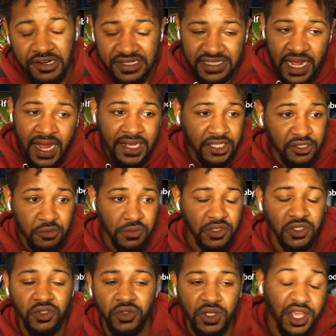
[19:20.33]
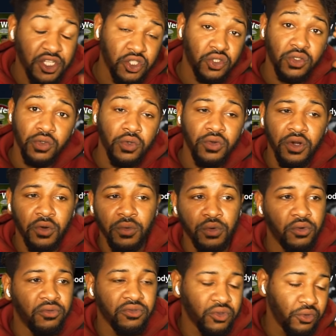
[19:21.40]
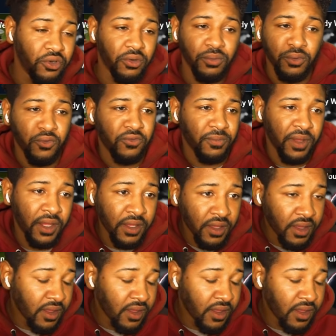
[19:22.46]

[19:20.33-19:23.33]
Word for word: His IQ is is through the roof, through the roof, man.